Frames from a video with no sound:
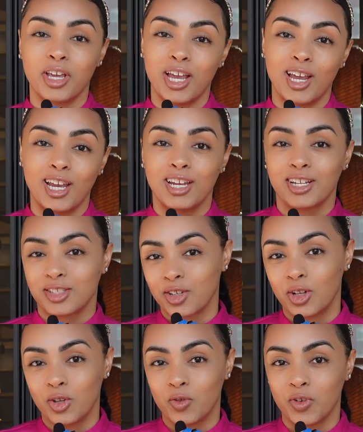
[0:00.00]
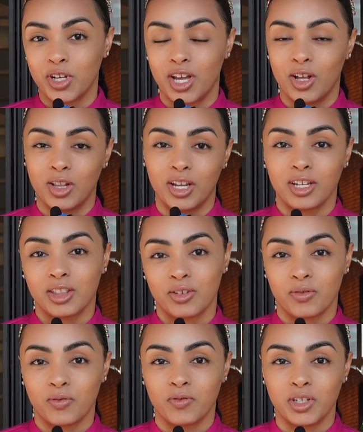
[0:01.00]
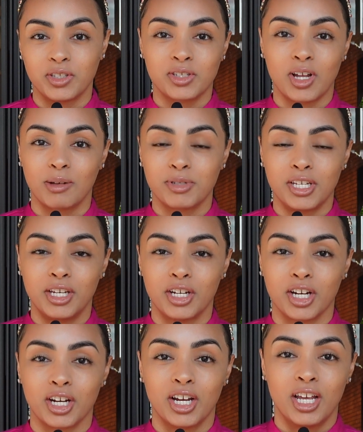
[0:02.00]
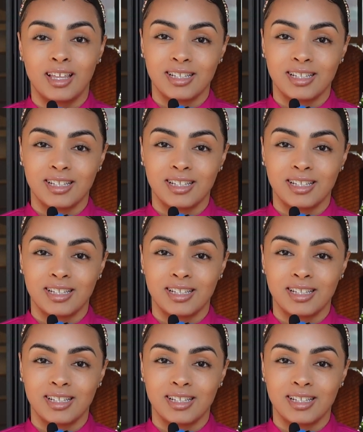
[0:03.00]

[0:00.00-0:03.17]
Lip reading: okay, it's all over now, like the fun stops here.